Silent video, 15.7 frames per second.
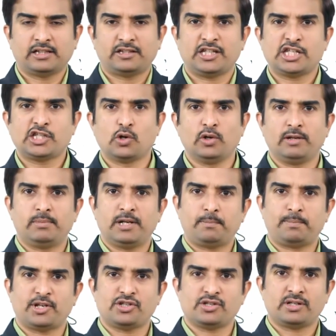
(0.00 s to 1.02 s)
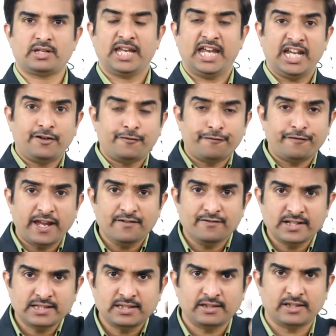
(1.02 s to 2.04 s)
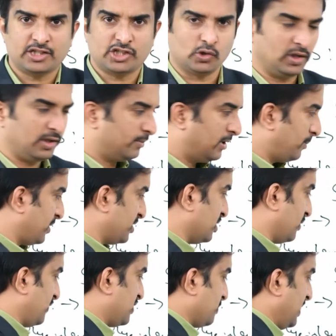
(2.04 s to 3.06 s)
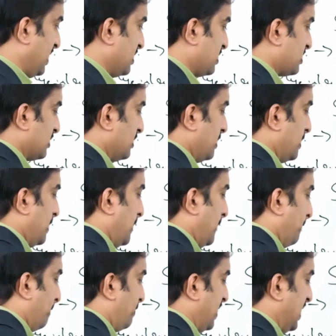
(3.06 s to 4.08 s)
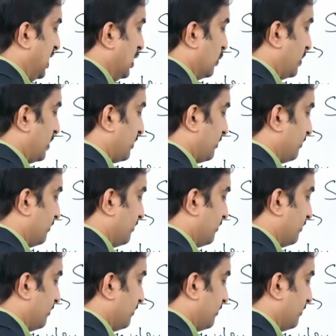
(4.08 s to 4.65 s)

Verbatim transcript: the systolic blood pressure, it favors the systolic blood pressure, which means preload